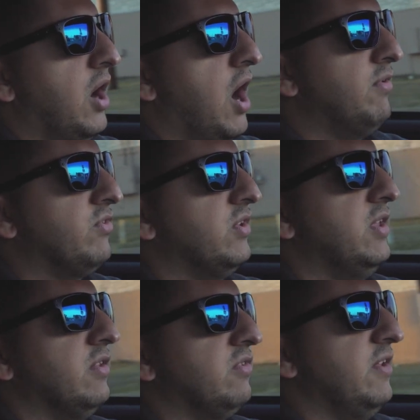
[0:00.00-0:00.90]
obviously
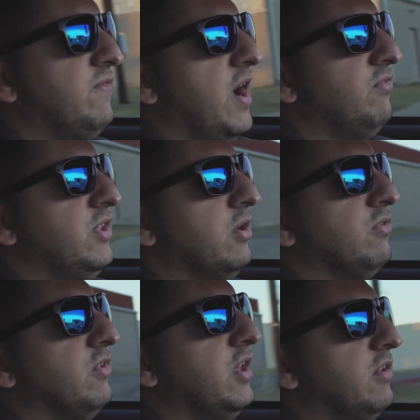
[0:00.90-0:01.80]
the C5
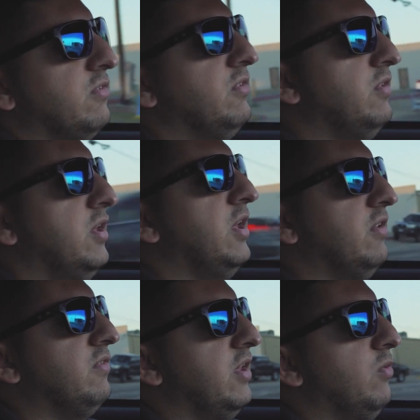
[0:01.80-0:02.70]
Z06
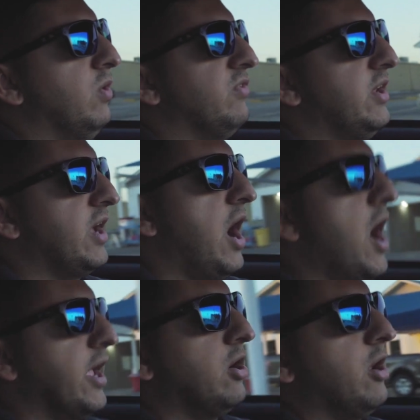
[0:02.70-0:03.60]
was an
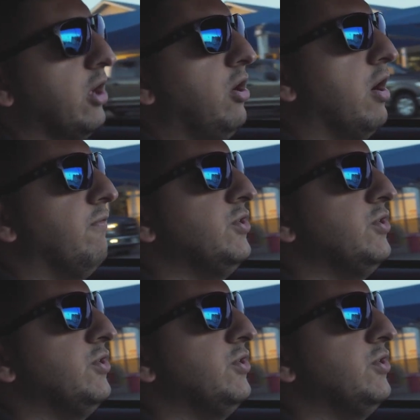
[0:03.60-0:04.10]
iconic car